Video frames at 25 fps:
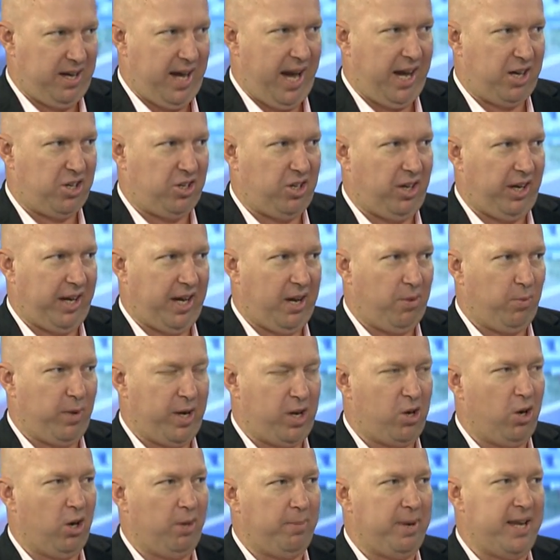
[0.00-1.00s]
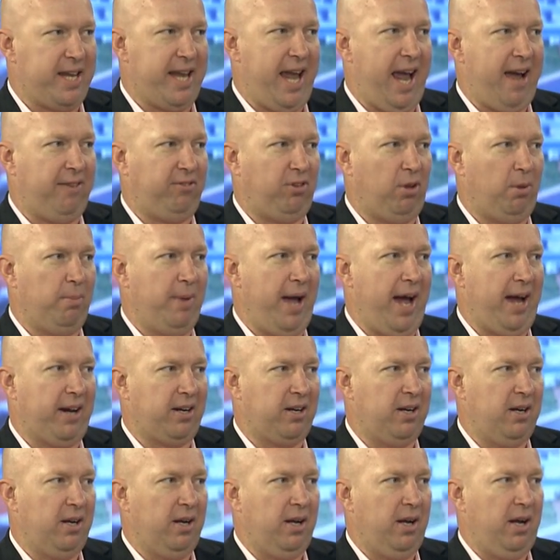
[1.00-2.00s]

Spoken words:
nationally, and we've got to be careful about